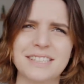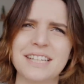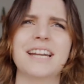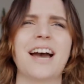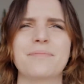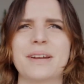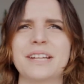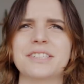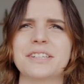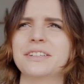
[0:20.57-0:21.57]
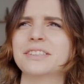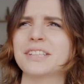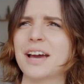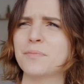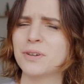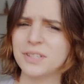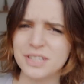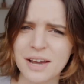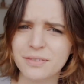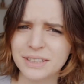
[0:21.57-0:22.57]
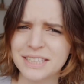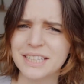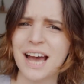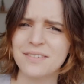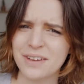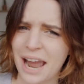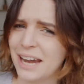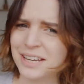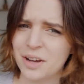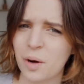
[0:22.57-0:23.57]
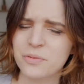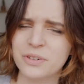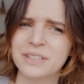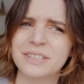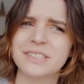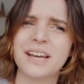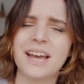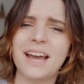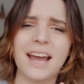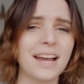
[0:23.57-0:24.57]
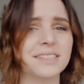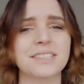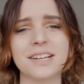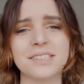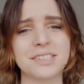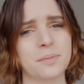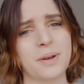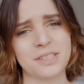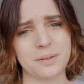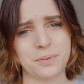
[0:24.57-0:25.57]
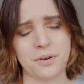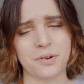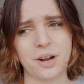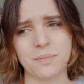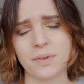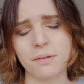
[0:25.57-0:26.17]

didn't have many skills, and most definitely didn't have any confidence, NCS is an amazing program.